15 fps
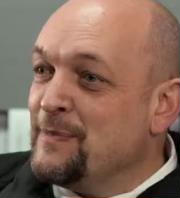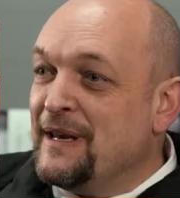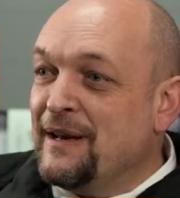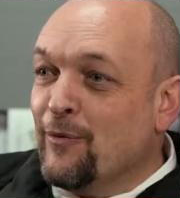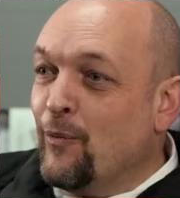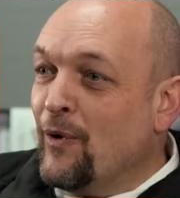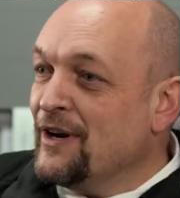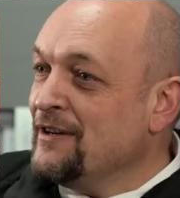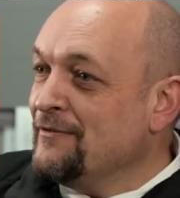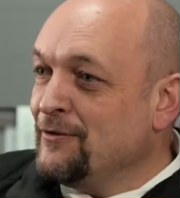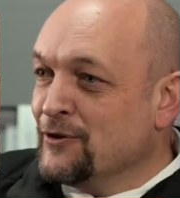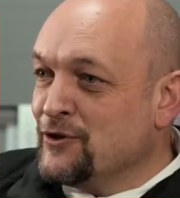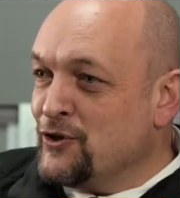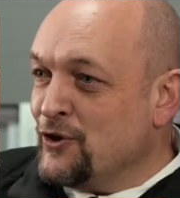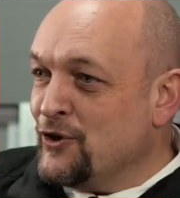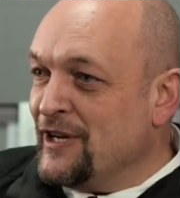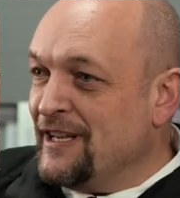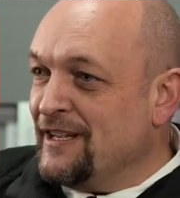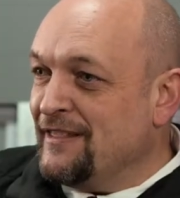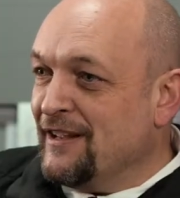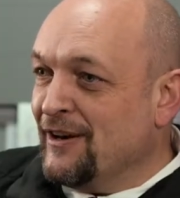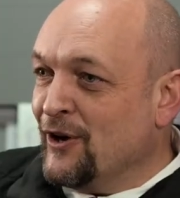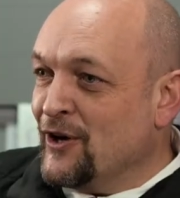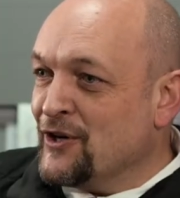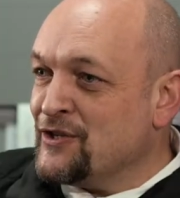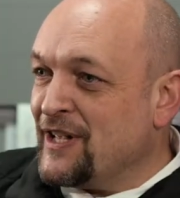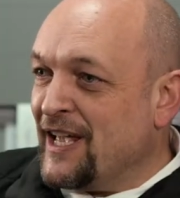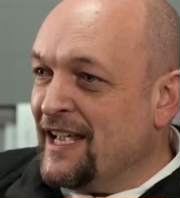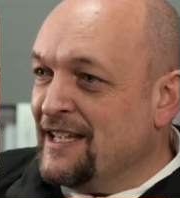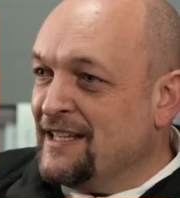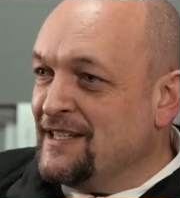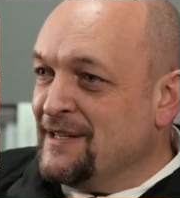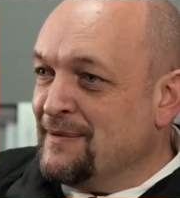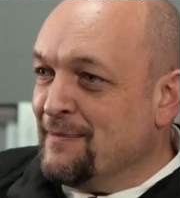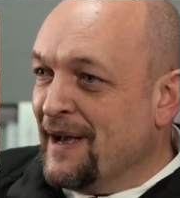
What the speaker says: been a wonderful journey the last 18